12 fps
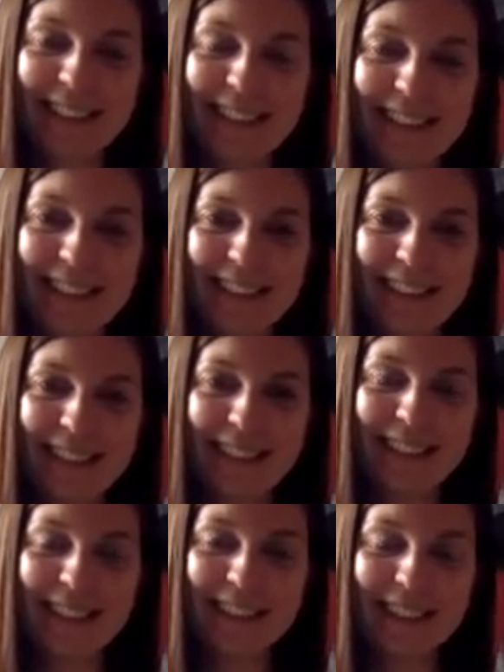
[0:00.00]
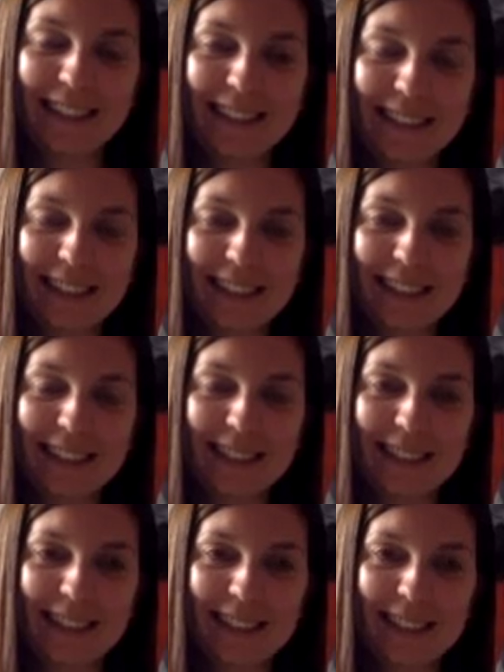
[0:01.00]

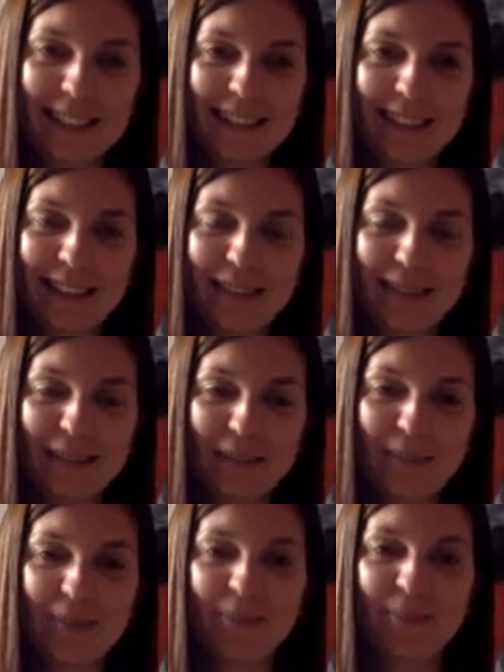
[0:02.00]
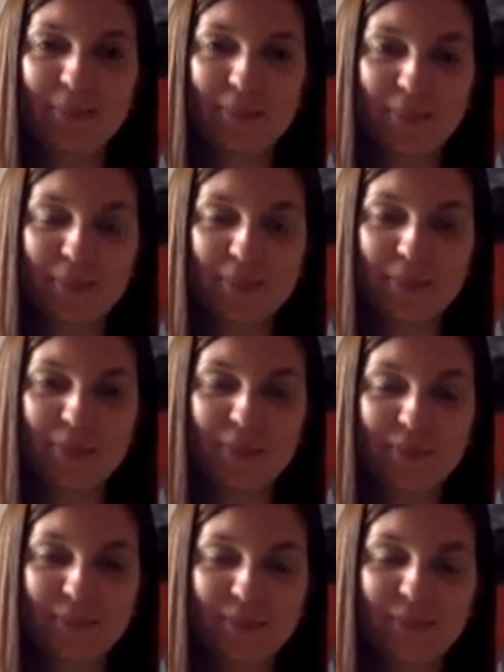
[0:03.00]

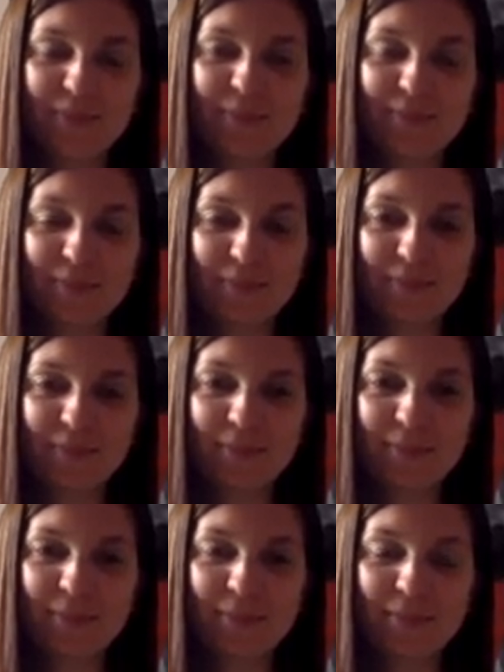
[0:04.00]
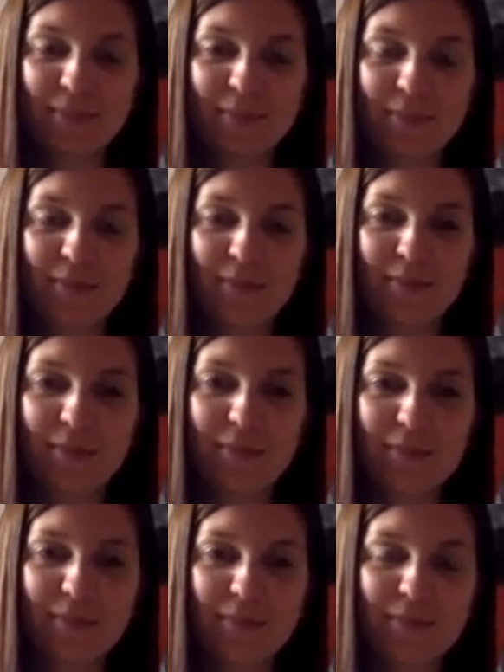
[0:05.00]

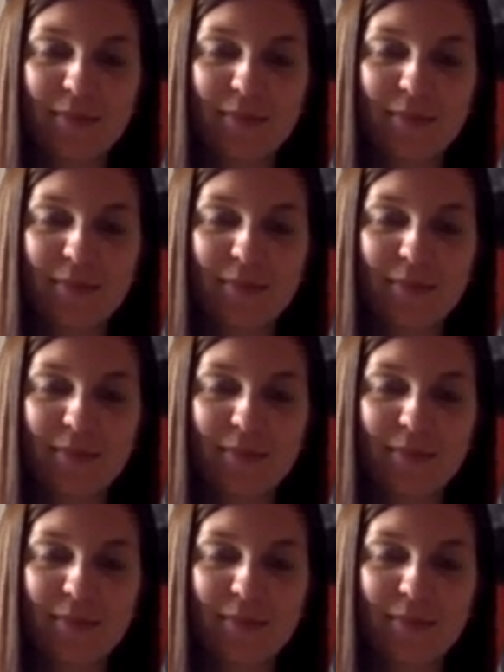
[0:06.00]
This person isn't speaking.